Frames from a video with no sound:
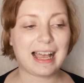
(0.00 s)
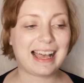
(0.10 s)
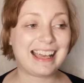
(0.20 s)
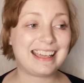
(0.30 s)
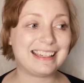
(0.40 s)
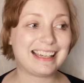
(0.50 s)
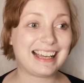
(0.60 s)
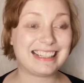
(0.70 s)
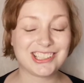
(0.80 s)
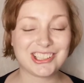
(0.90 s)
I
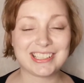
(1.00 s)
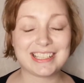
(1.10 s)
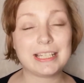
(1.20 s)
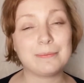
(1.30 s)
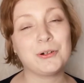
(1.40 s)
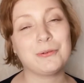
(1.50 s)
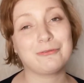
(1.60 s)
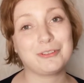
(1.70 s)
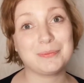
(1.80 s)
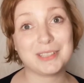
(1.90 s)
actually came
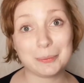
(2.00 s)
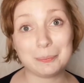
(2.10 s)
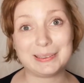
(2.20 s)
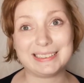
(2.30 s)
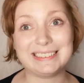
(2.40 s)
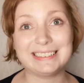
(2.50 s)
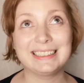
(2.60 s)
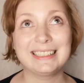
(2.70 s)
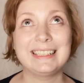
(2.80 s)
home from Dublin